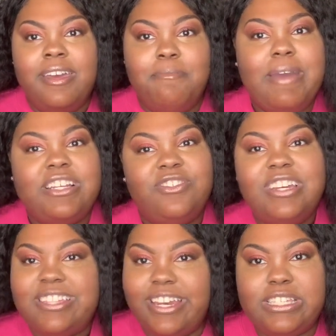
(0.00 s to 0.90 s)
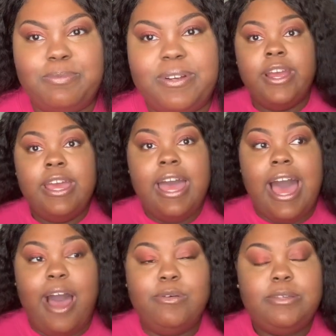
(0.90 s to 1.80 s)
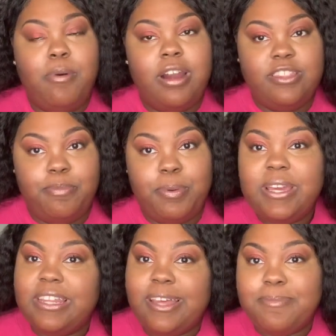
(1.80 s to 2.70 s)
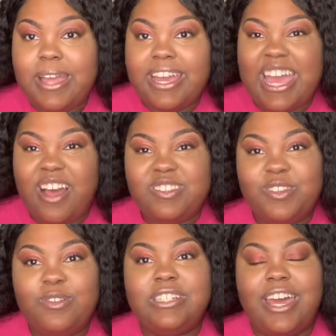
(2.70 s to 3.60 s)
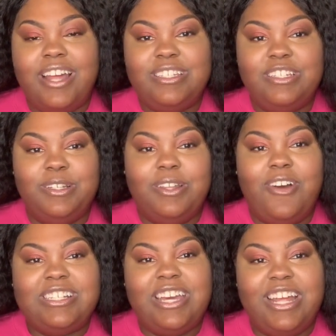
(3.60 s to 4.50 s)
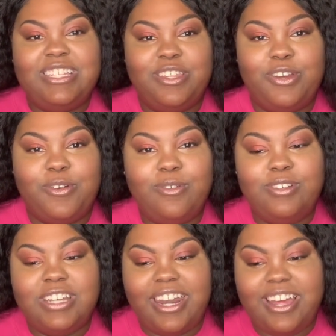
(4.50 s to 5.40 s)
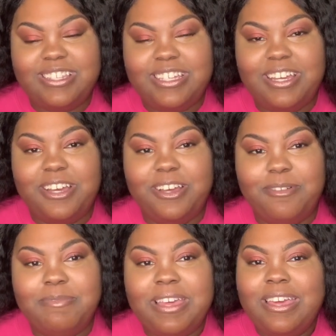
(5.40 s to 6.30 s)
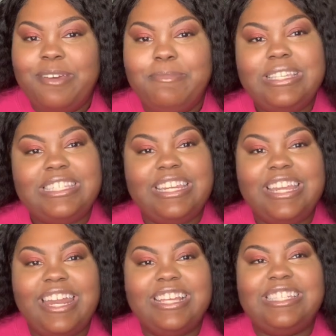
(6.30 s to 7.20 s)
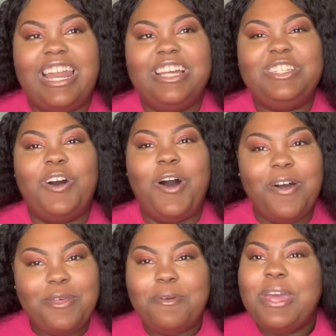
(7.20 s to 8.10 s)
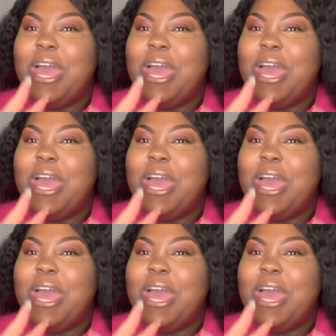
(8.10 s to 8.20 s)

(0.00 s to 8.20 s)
make sure you get that experience. I was a part of the pre-alumni council. Shout out to Deloitte, shout out to the crew, shout out to Miss Sonetta, shout out to all the